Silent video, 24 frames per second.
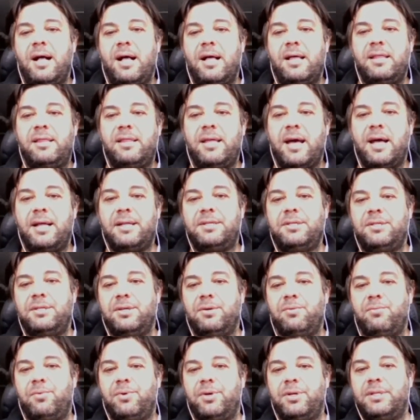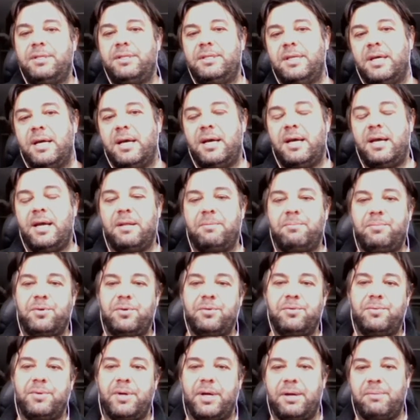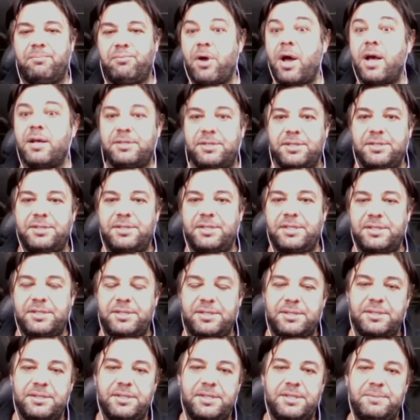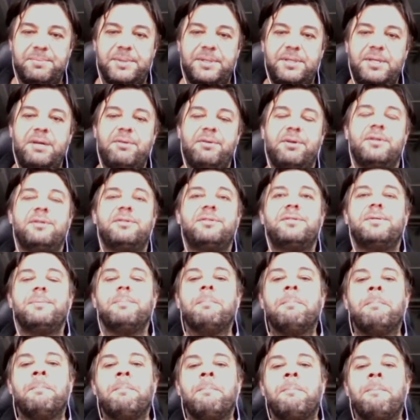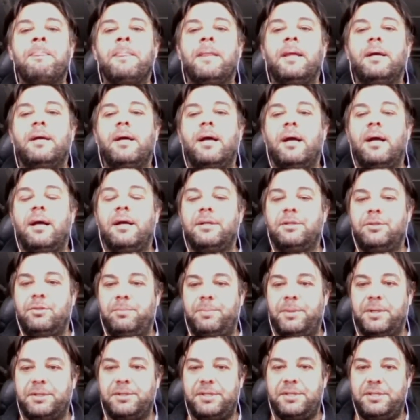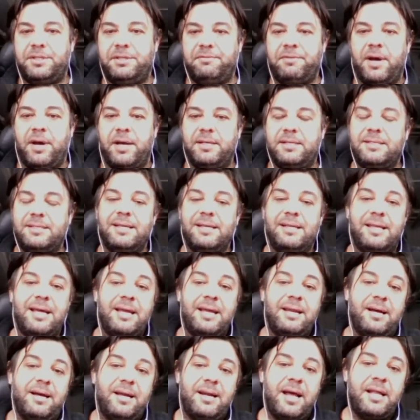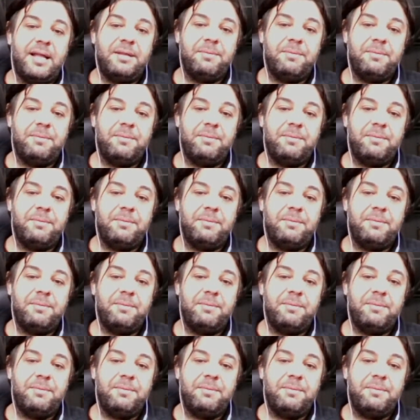that would help you process these materials to build this device. Then another